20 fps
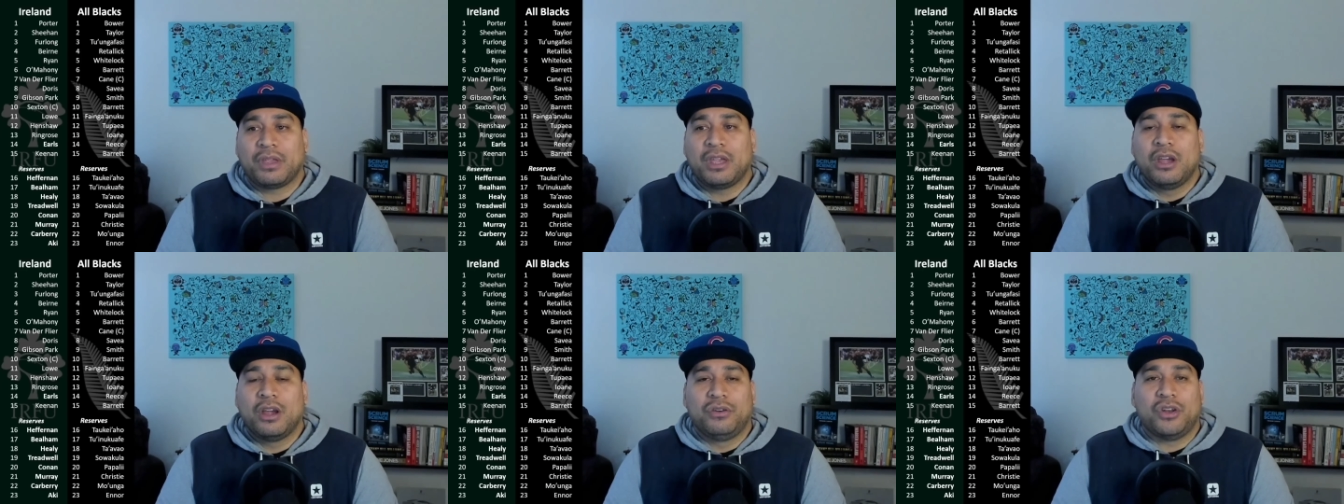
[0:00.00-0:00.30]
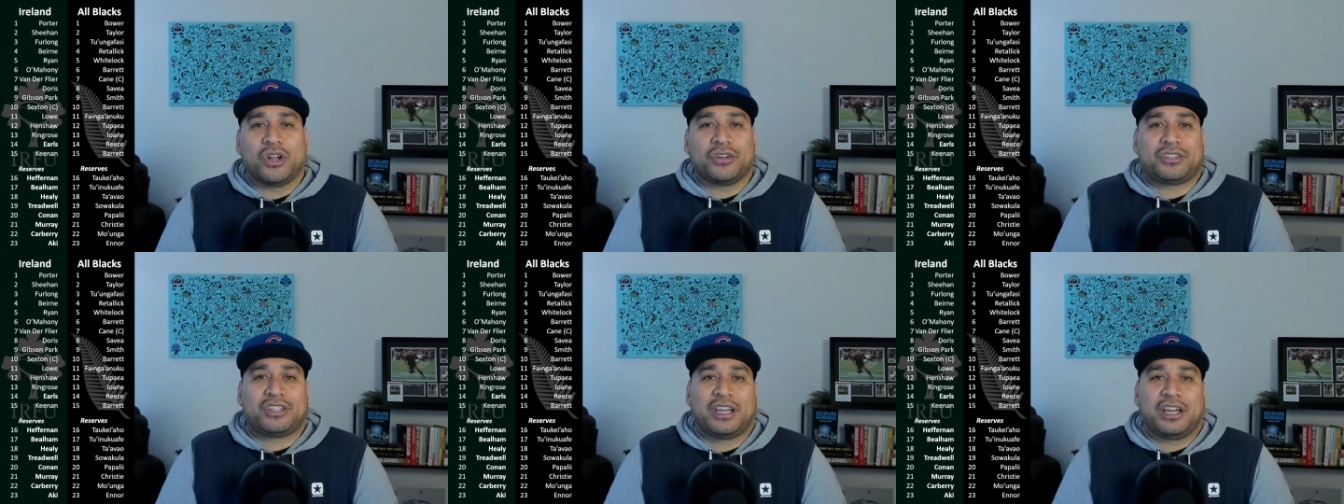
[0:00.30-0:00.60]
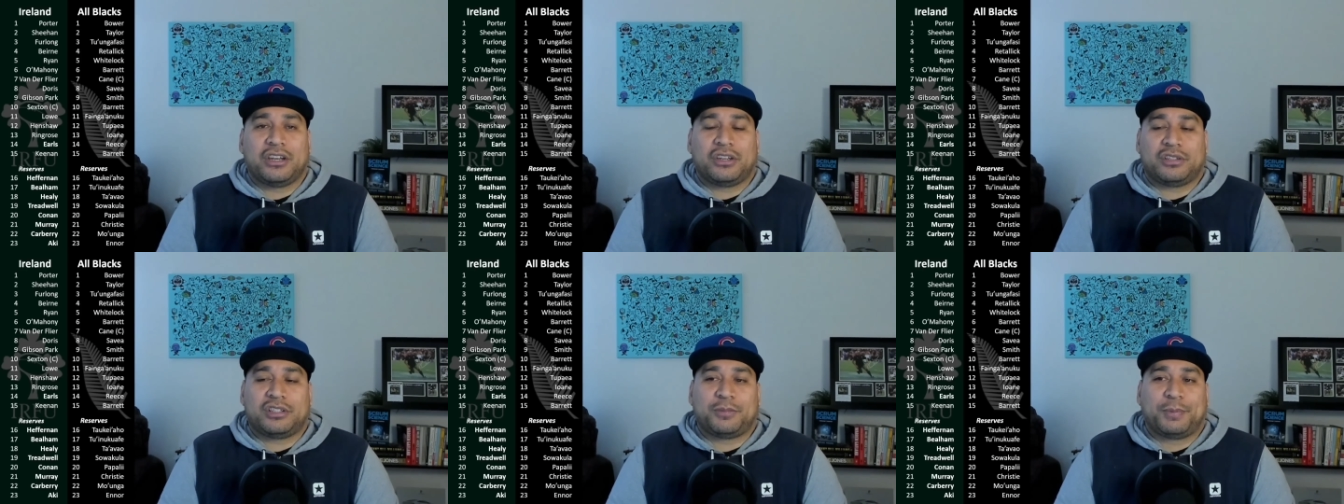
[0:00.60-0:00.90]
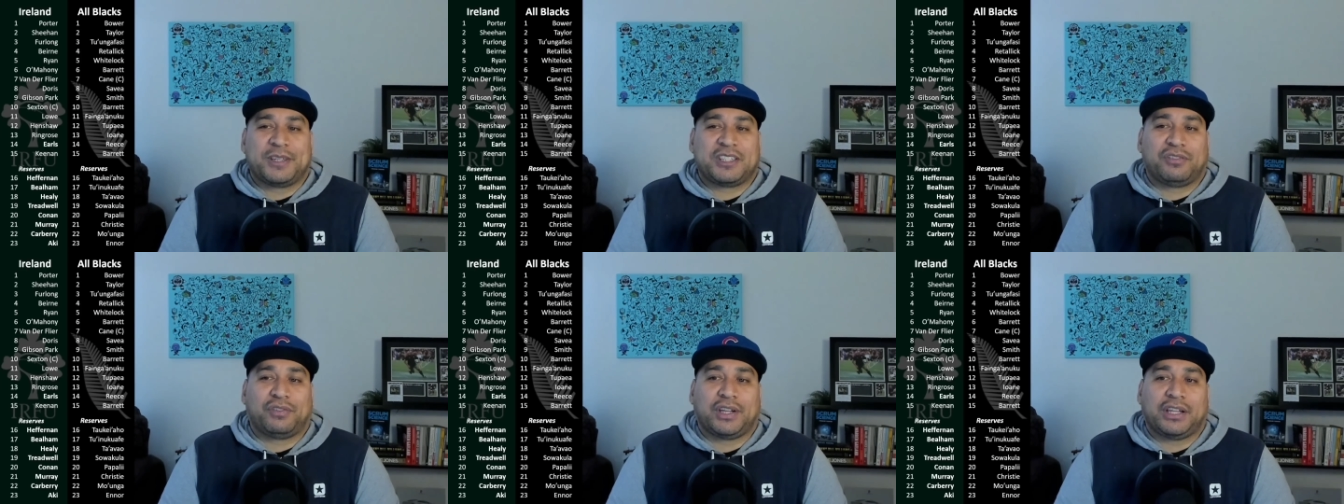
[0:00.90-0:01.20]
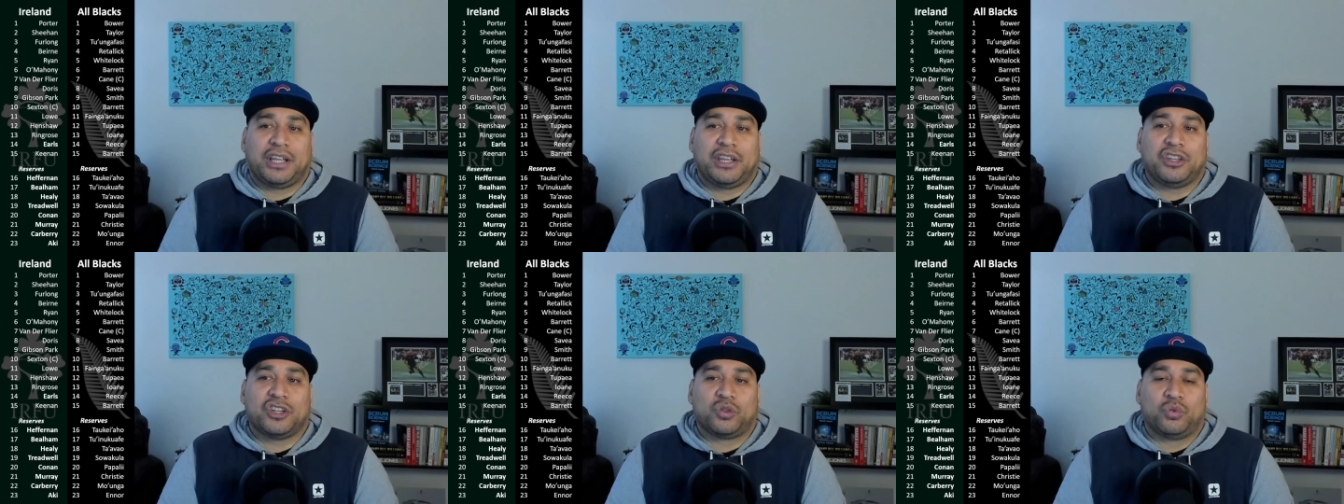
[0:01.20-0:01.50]
Not seeing it specifically
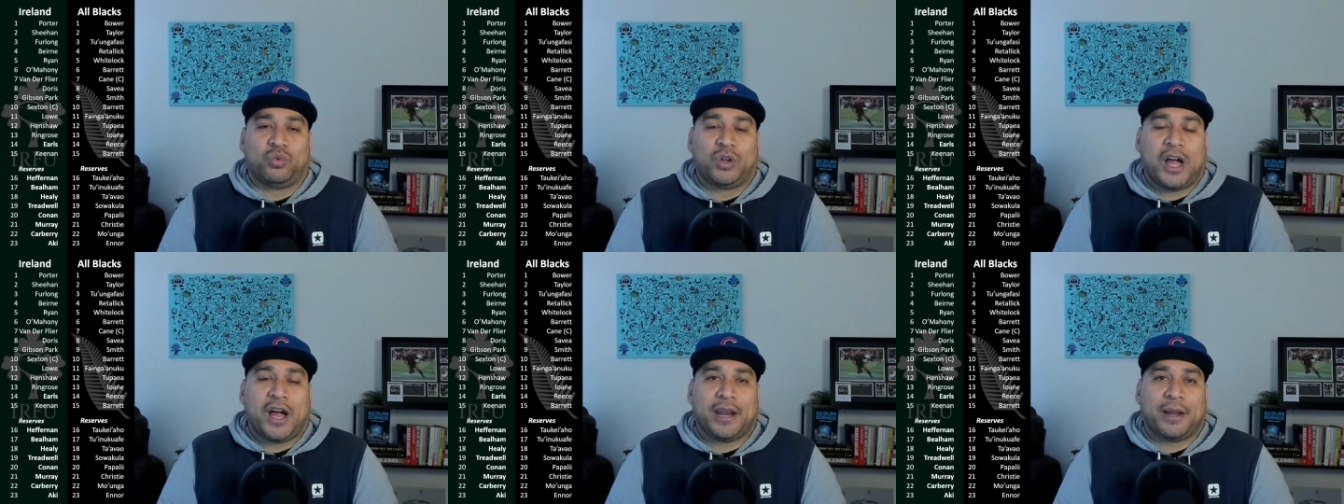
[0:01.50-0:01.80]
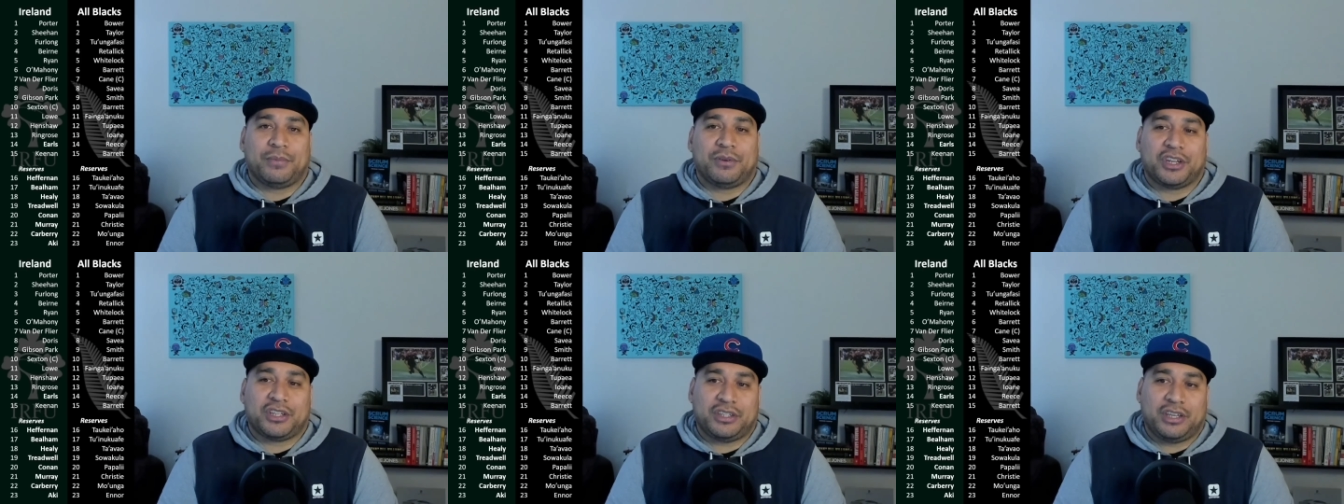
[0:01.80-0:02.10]
in this lineup just